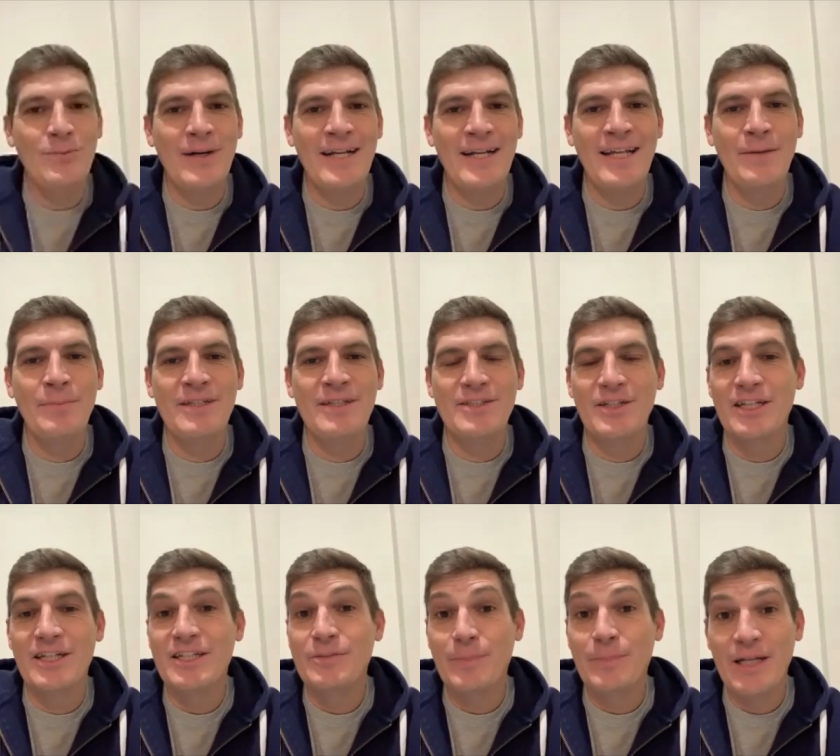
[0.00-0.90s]
name is uh,
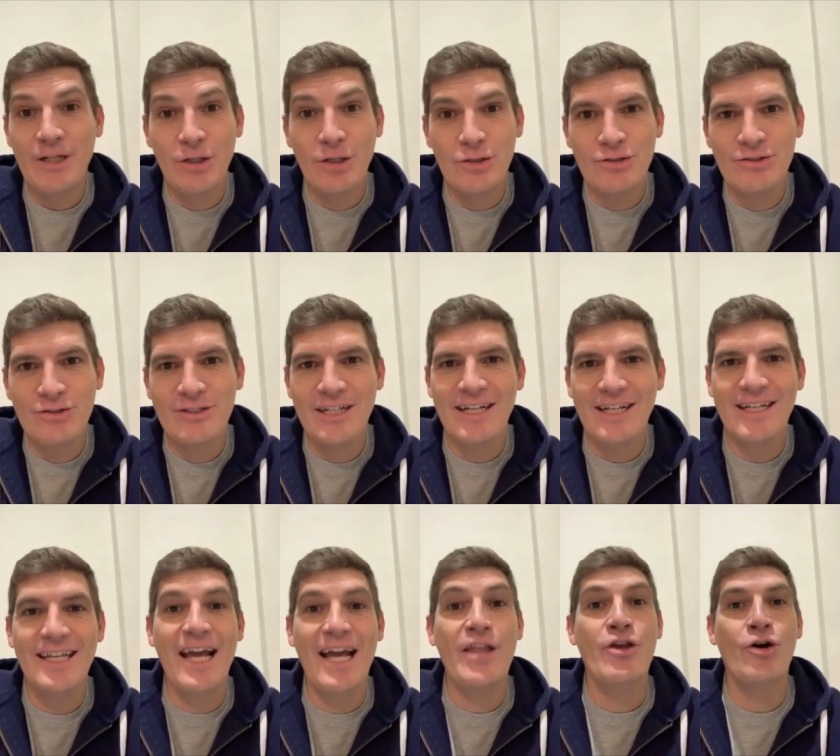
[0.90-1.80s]
Spyros
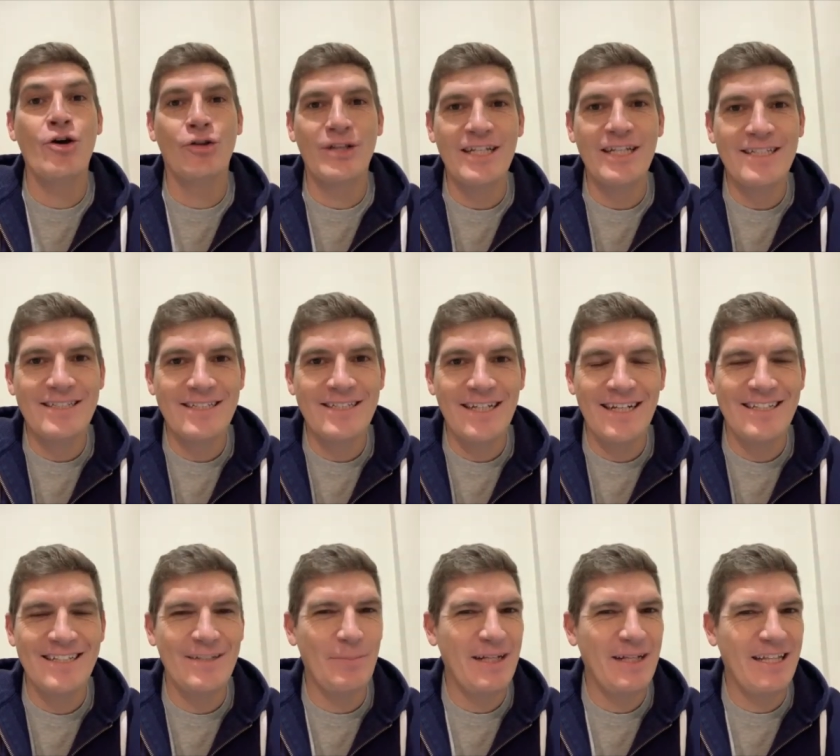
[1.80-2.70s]
Gianniotis.
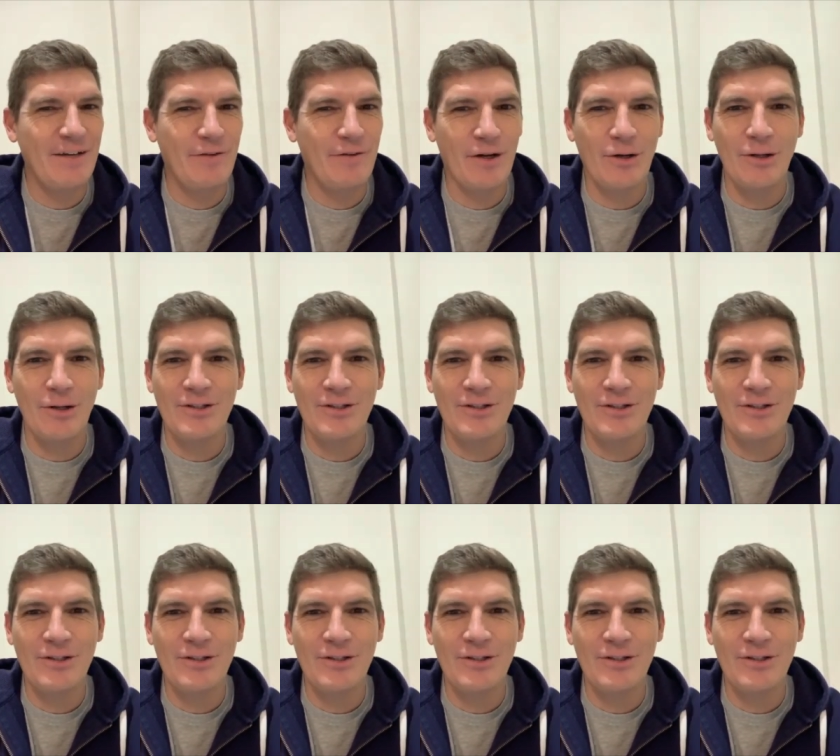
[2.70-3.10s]
It's a bit difficult.